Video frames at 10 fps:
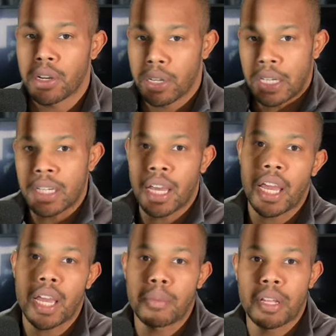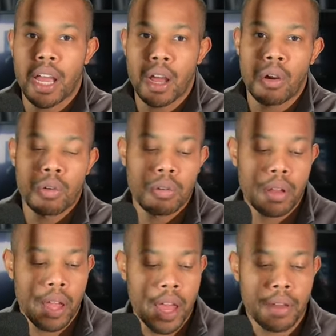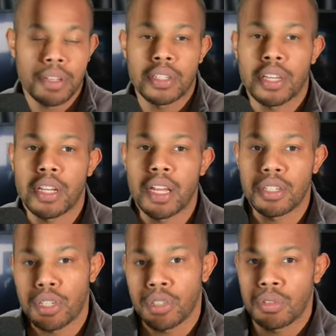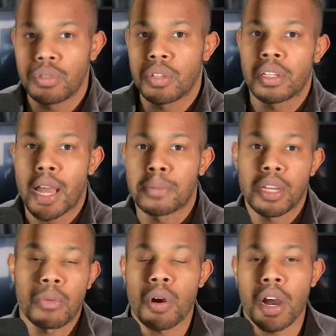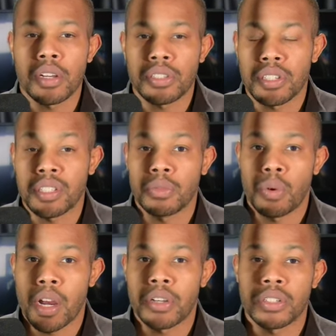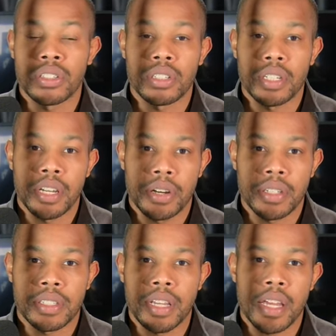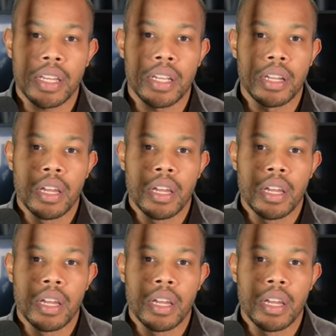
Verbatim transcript: Ecamm, and how I have these connected to the laptop wireless, wirelessly here in a second.